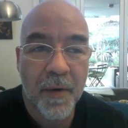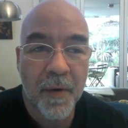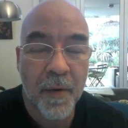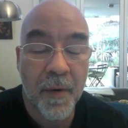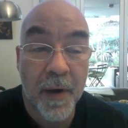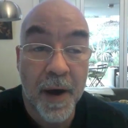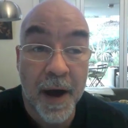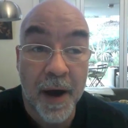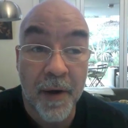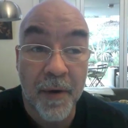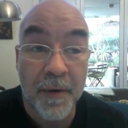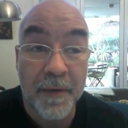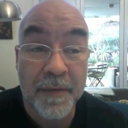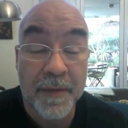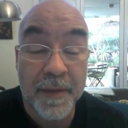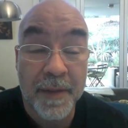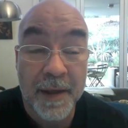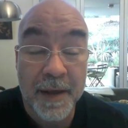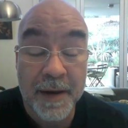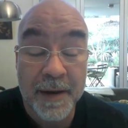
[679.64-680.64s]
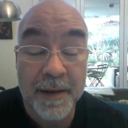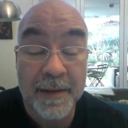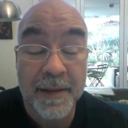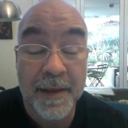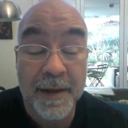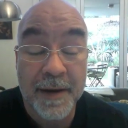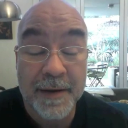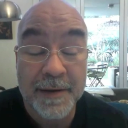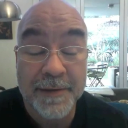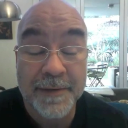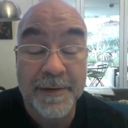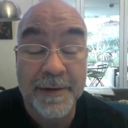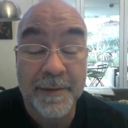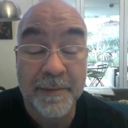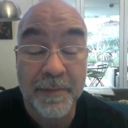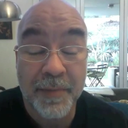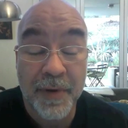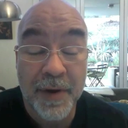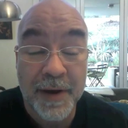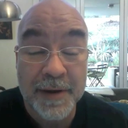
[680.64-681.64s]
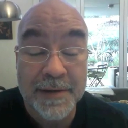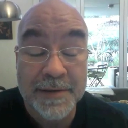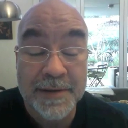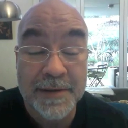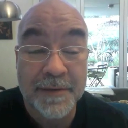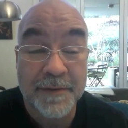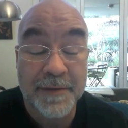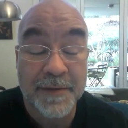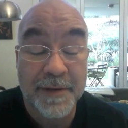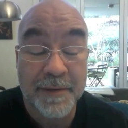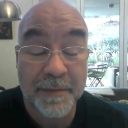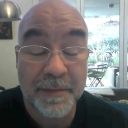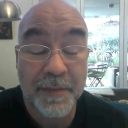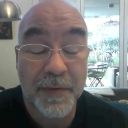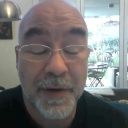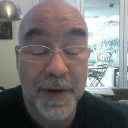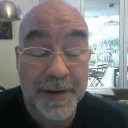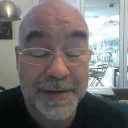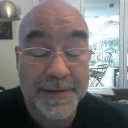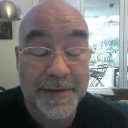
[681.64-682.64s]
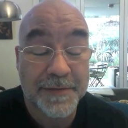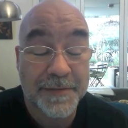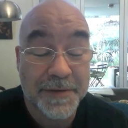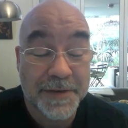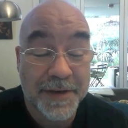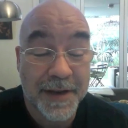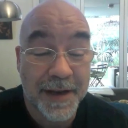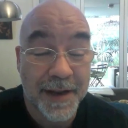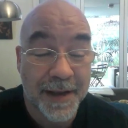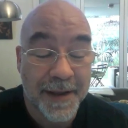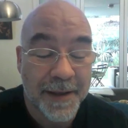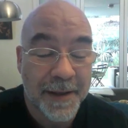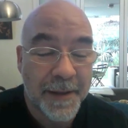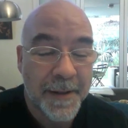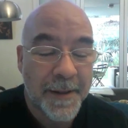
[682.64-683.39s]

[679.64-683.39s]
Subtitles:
Wow, that is an impressive chili.